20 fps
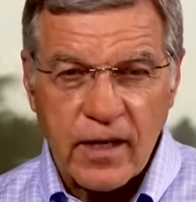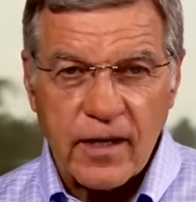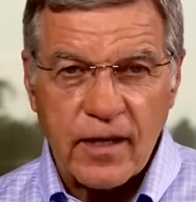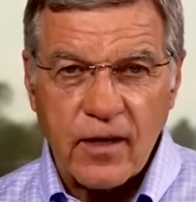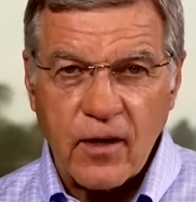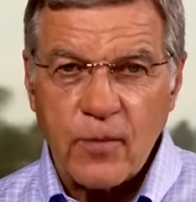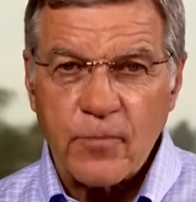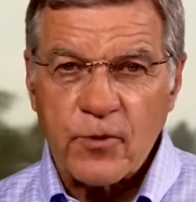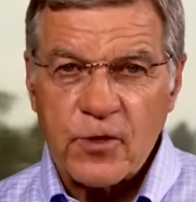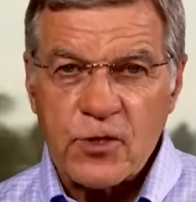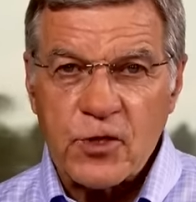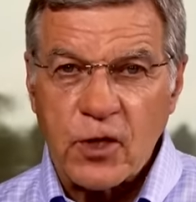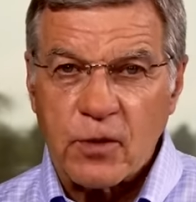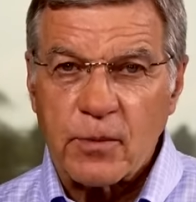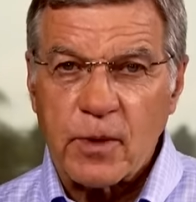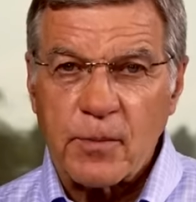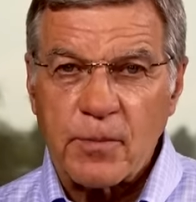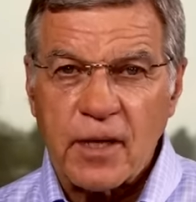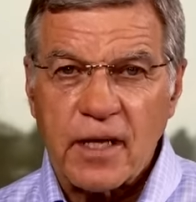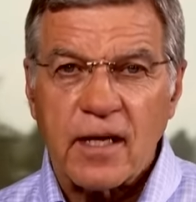or
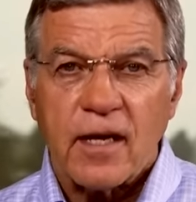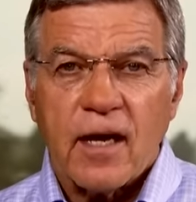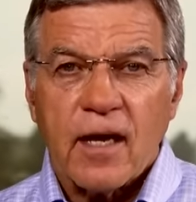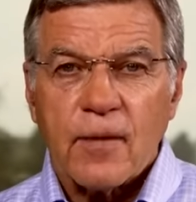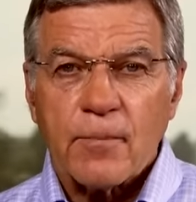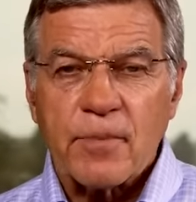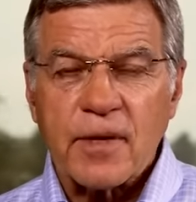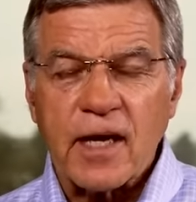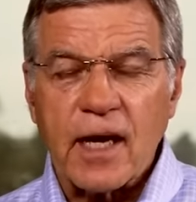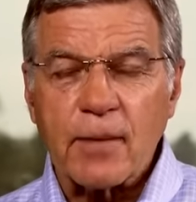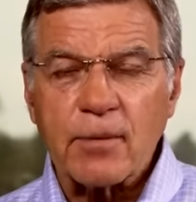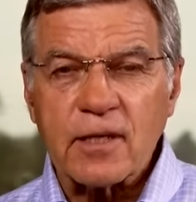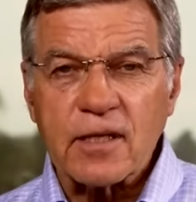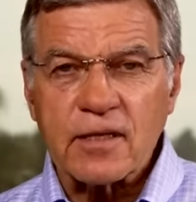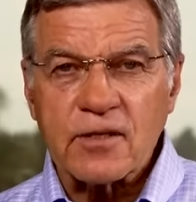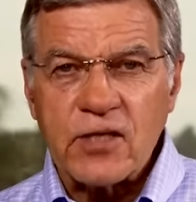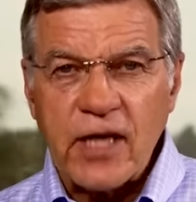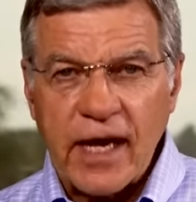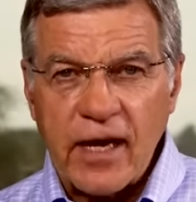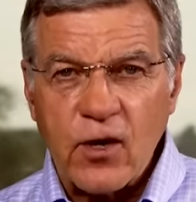presumably be able to
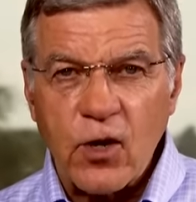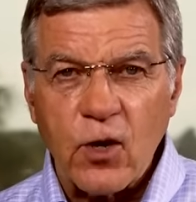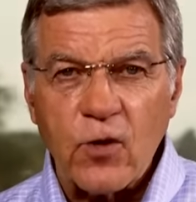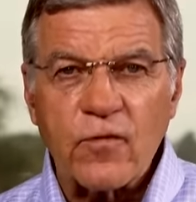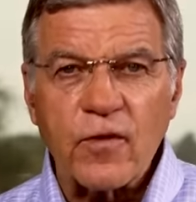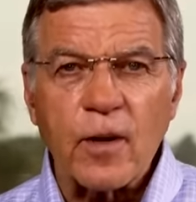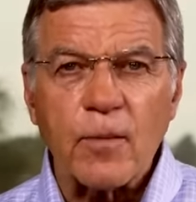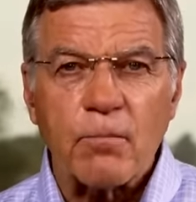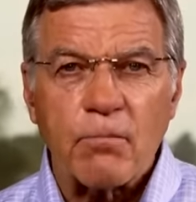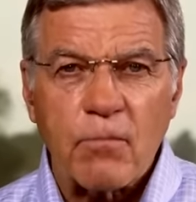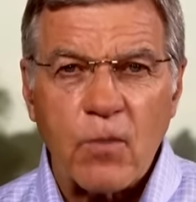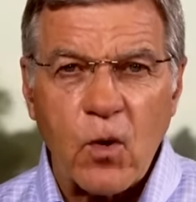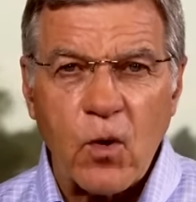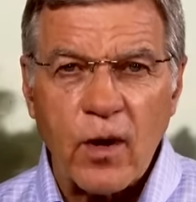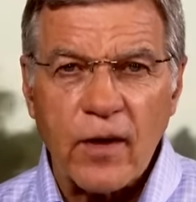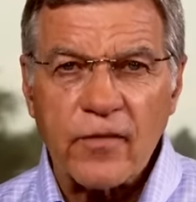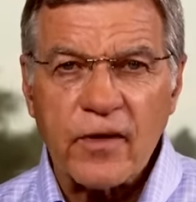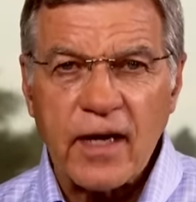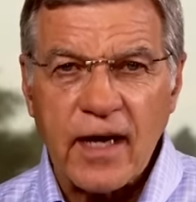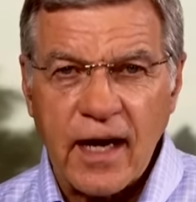take over more of
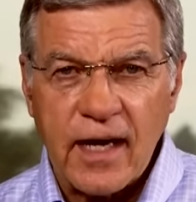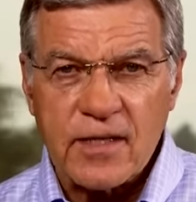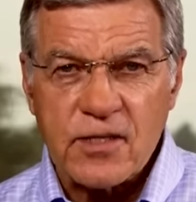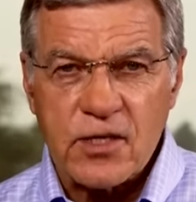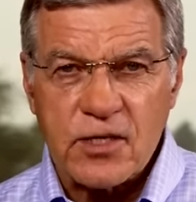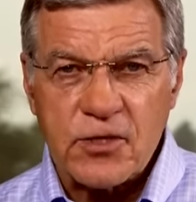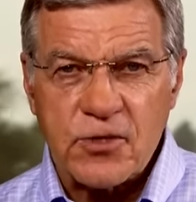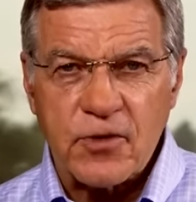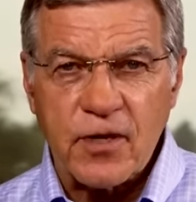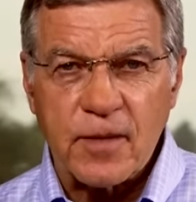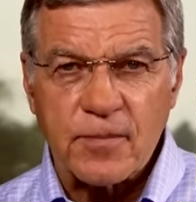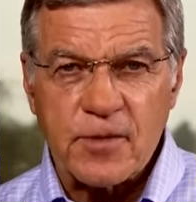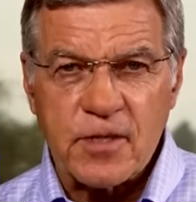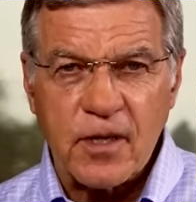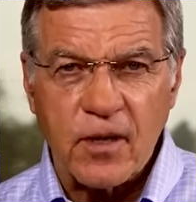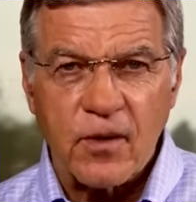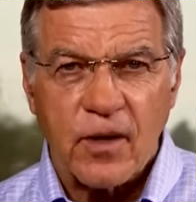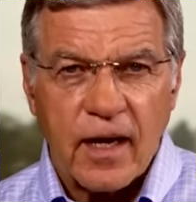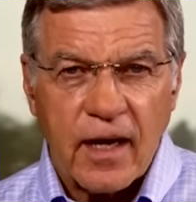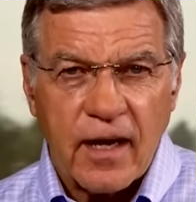the Gaza Strip.
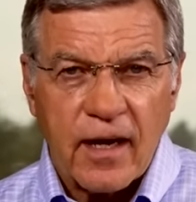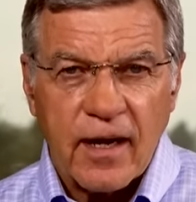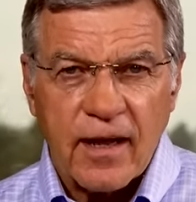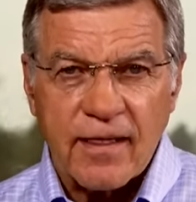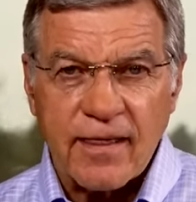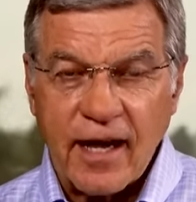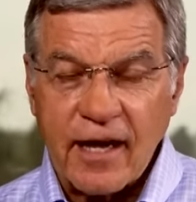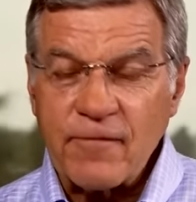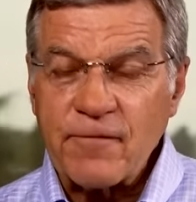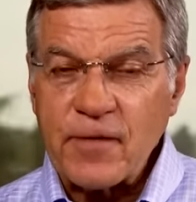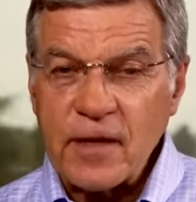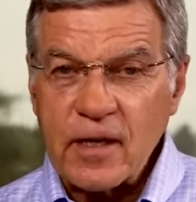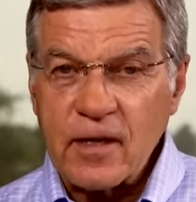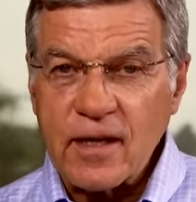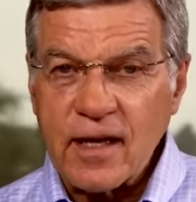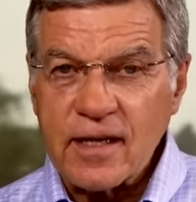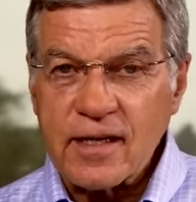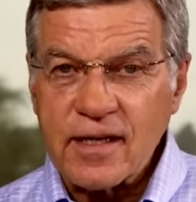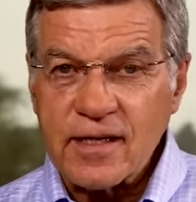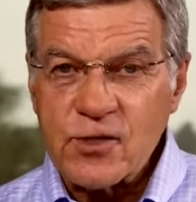So they feel
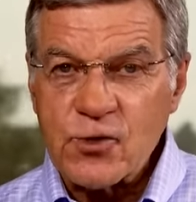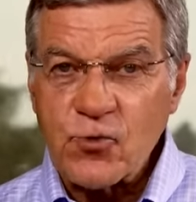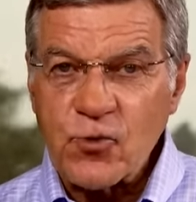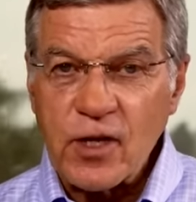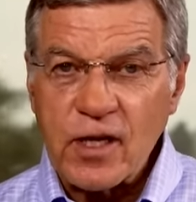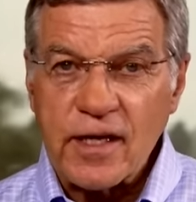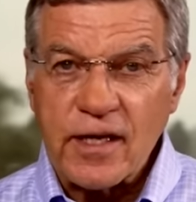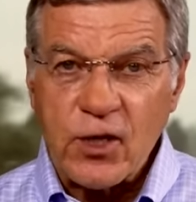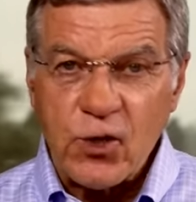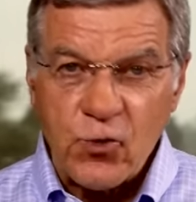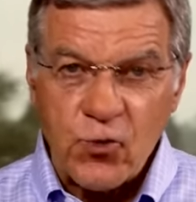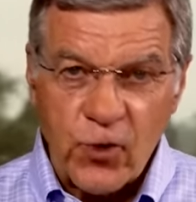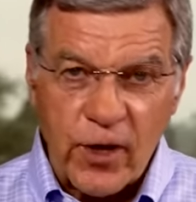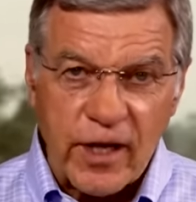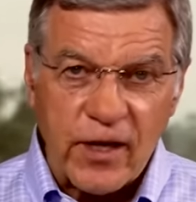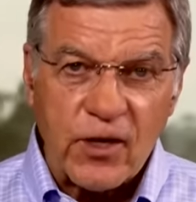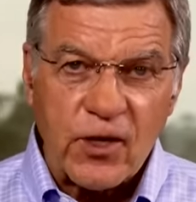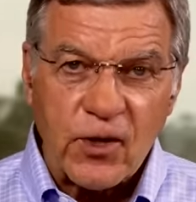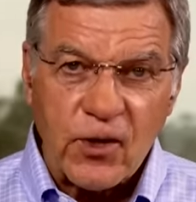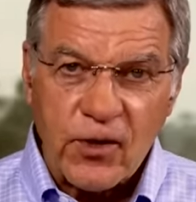like it's really
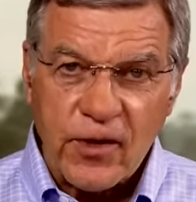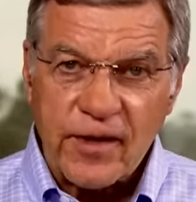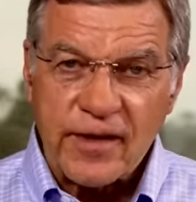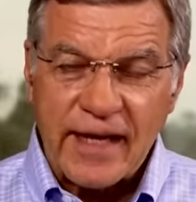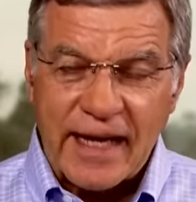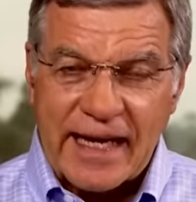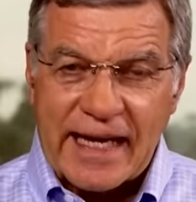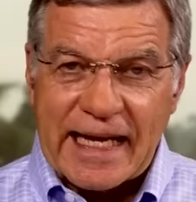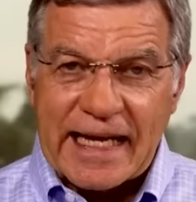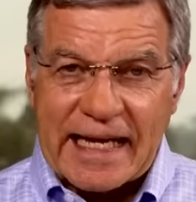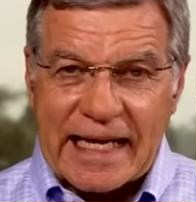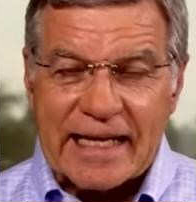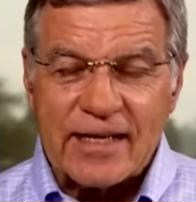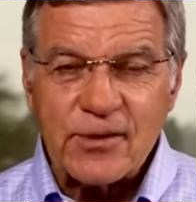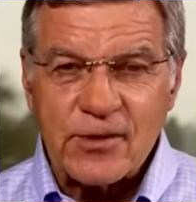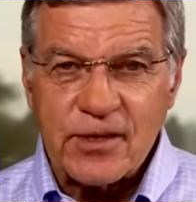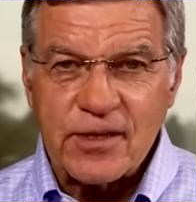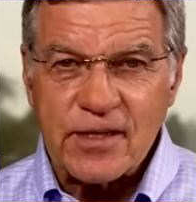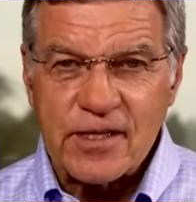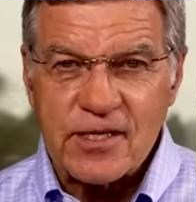critical that they get
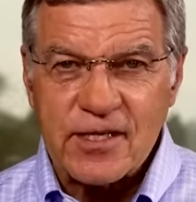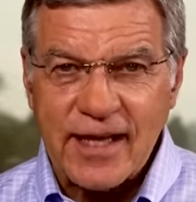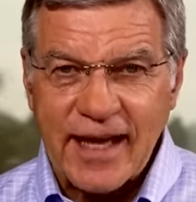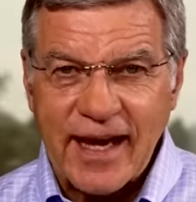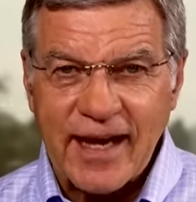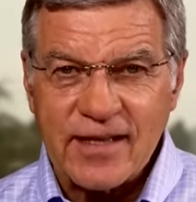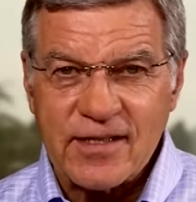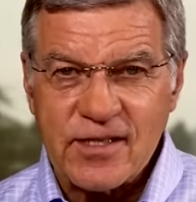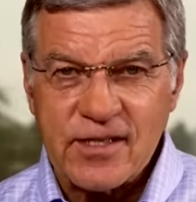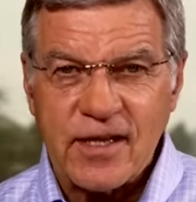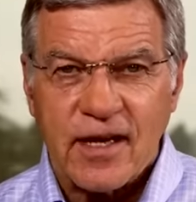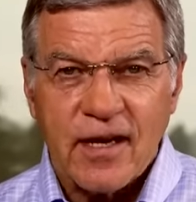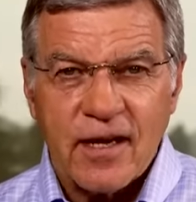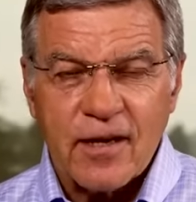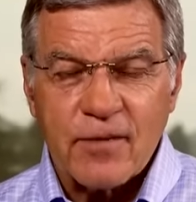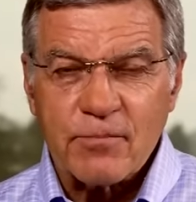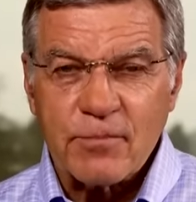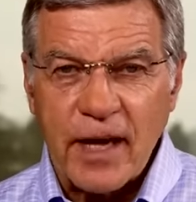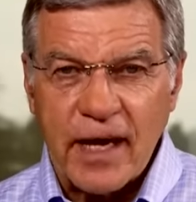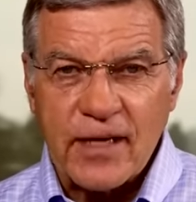into this last
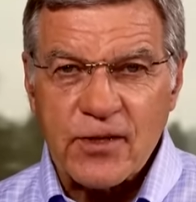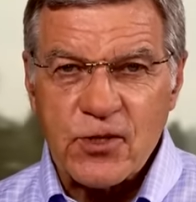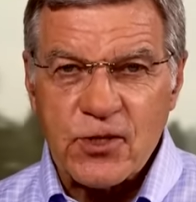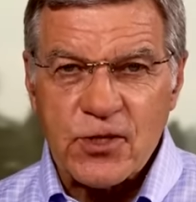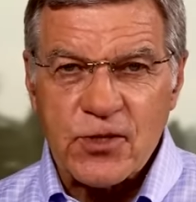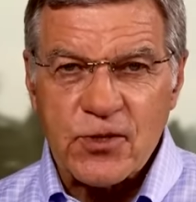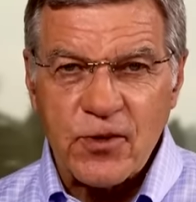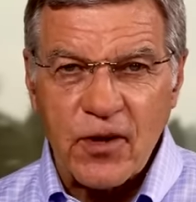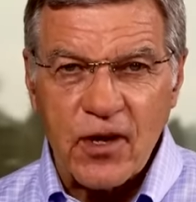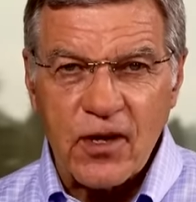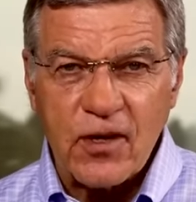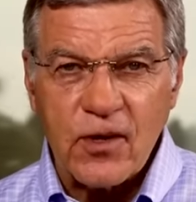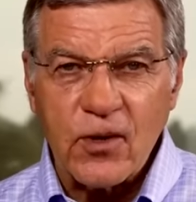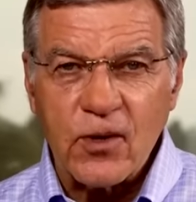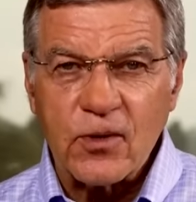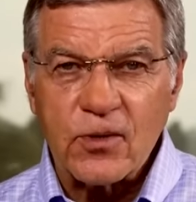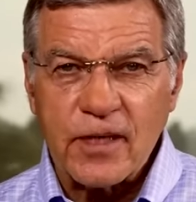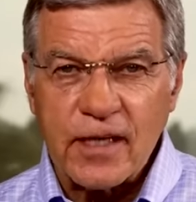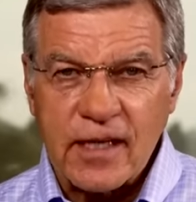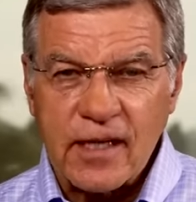major
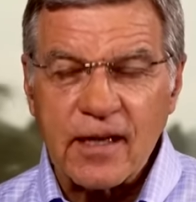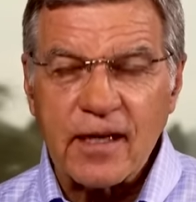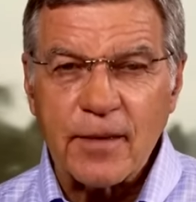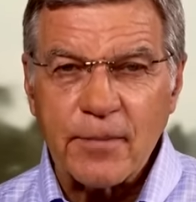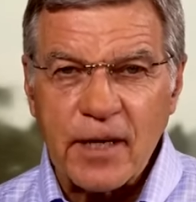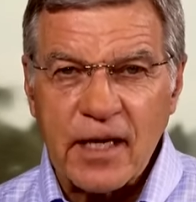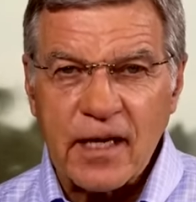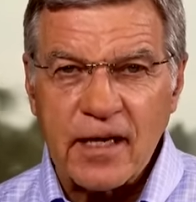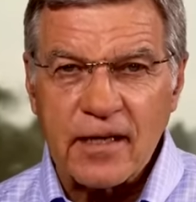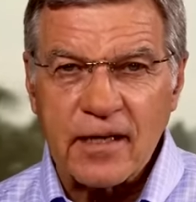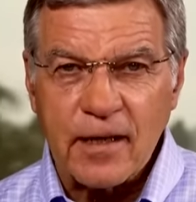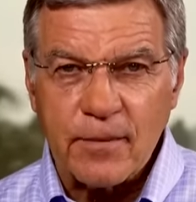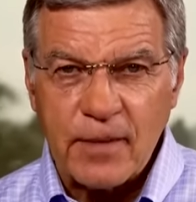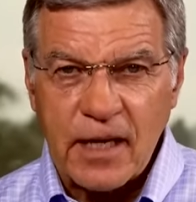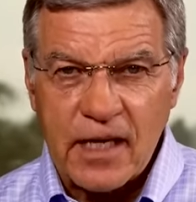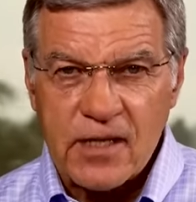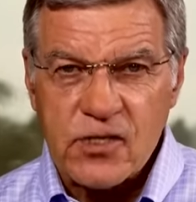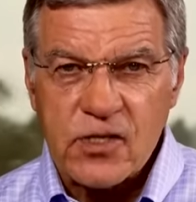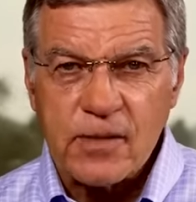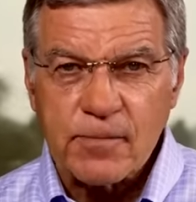stronghold and eliminate
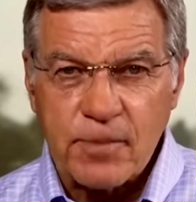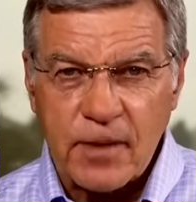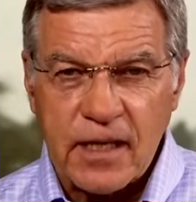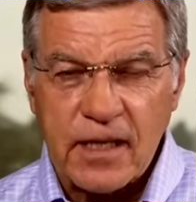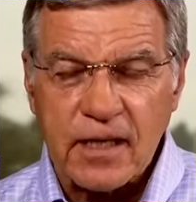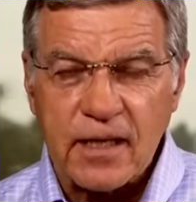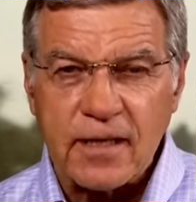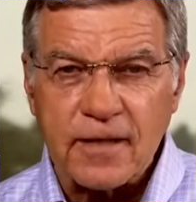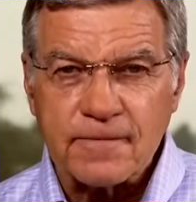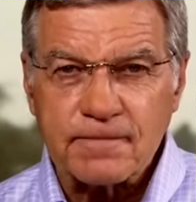Hamas completely.